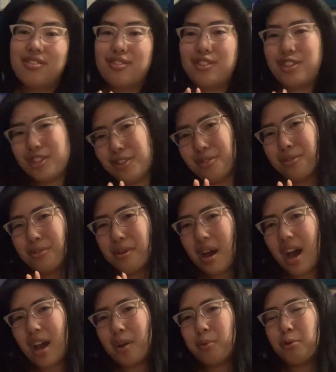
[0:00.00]
two,
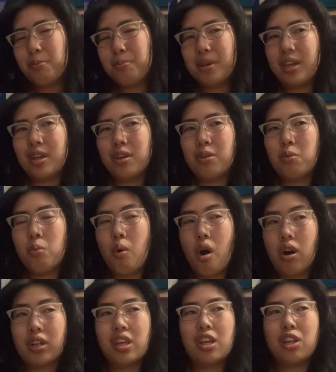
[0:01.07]
I will be
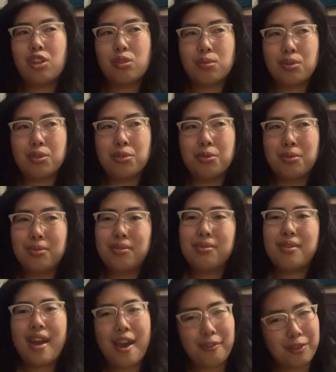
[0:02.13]
walking through
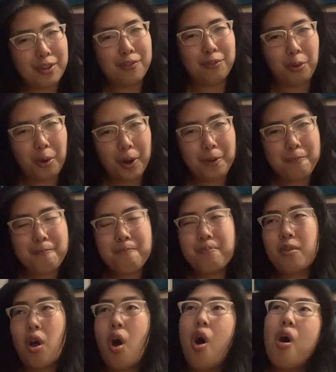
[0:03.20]
every floor,
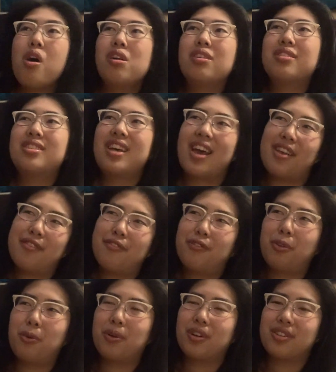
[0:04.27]
all 10
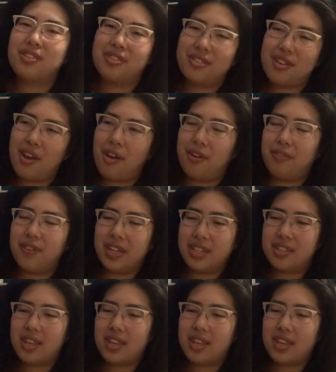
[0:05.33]
floors of East